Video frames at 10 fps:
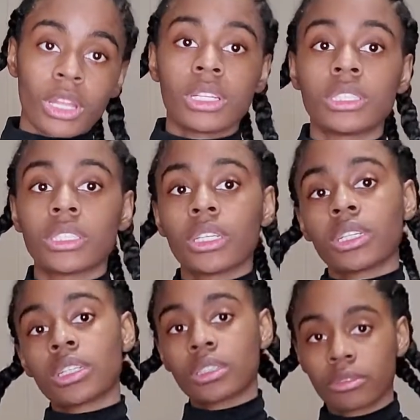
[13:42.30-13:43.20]
let's see.
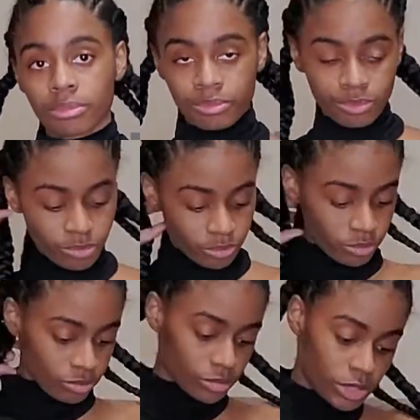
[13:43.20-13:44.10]

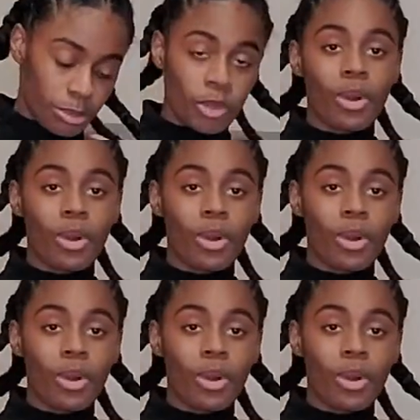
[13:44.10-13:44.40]
Let me